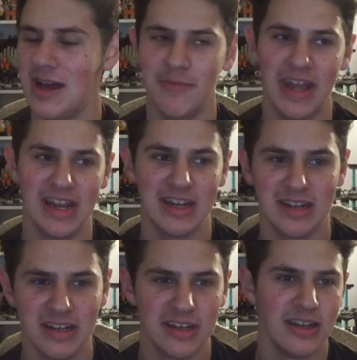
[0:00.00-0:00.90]
I'm like,
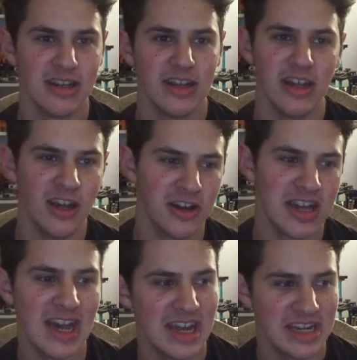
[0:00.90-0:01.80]

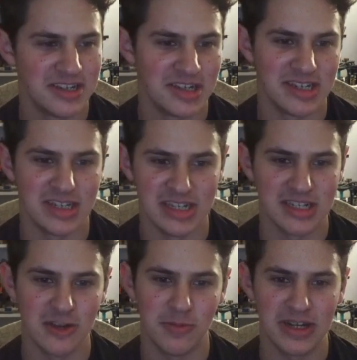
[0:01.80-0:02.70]
okay, it's just a
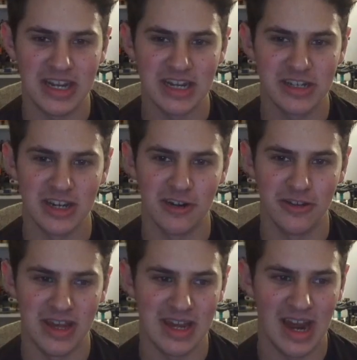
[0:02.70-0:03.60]
stupid kid show
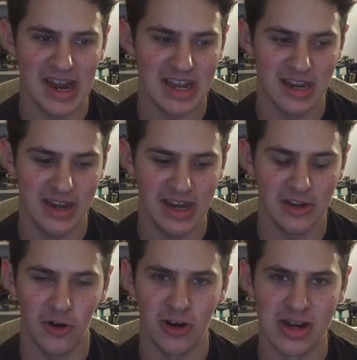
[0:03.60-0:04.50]
that I can
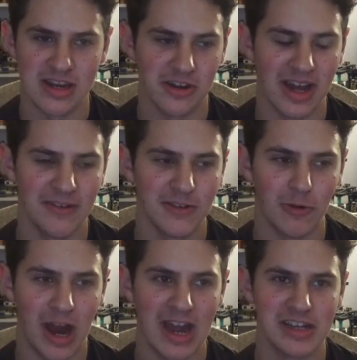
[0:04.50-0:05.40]
ignore and don't have to
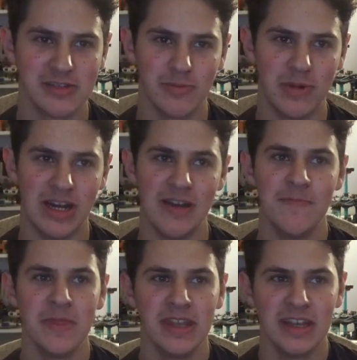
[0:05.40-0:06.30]
watch,
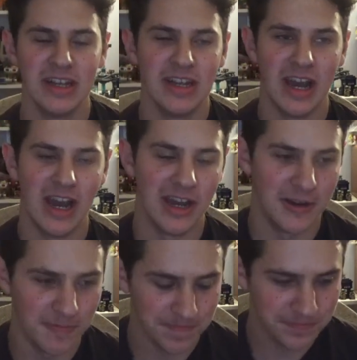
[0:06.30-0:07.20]
but
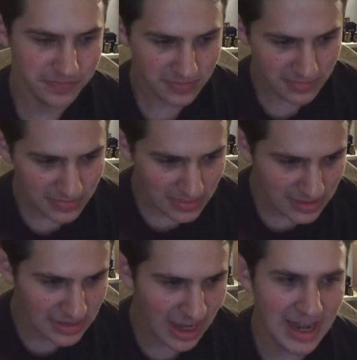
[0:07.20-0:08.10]

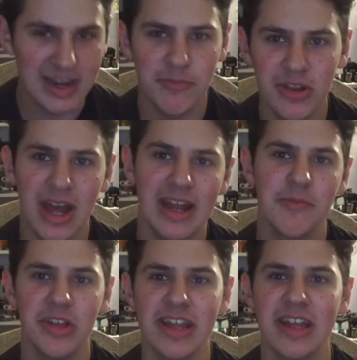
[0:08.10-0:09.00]
I
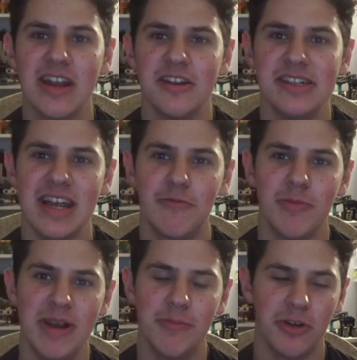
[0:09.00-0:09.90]
completely understand
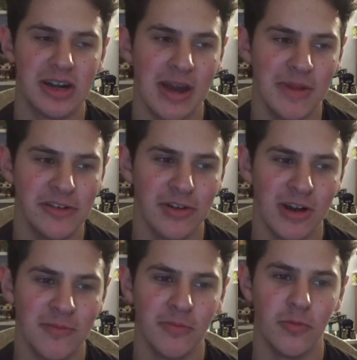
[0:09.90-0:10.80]
where people are coming
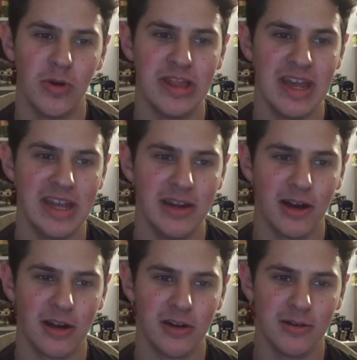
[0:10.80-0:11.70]
from when they
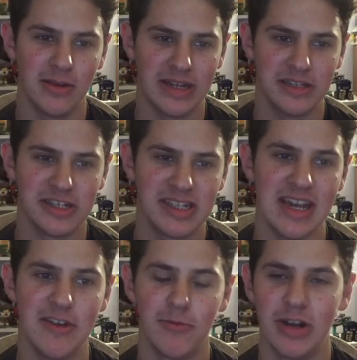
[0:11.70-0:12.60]
are like just
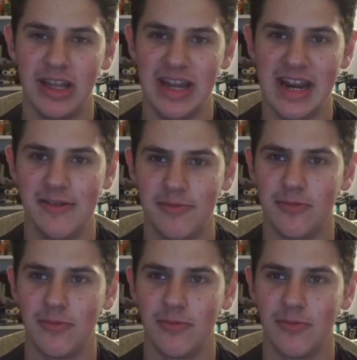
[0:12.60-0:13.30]
get really